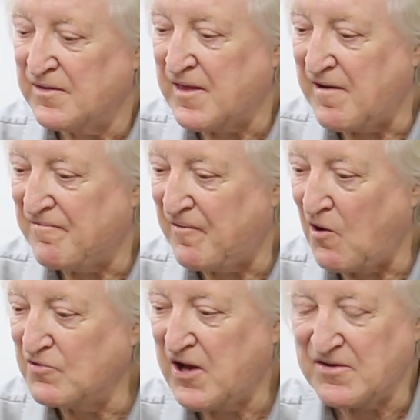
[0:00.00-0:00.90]
They
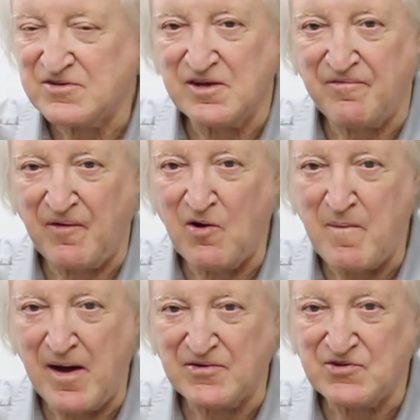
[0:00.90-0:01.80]
flow tested a
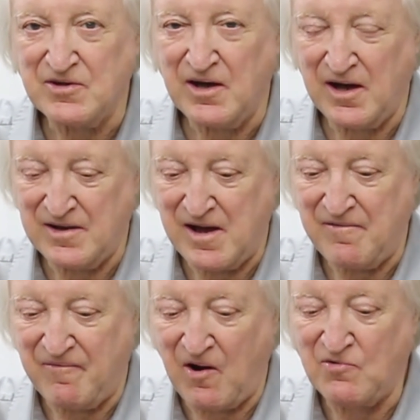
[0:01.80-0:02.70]
Flowmaster, and they
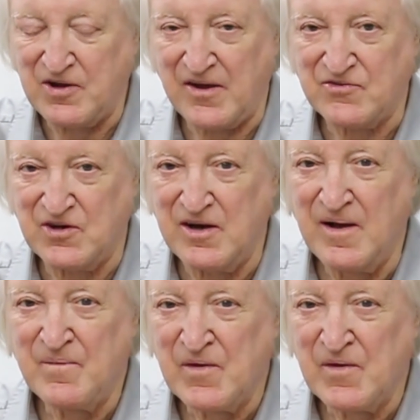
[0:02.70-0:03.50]
flow tested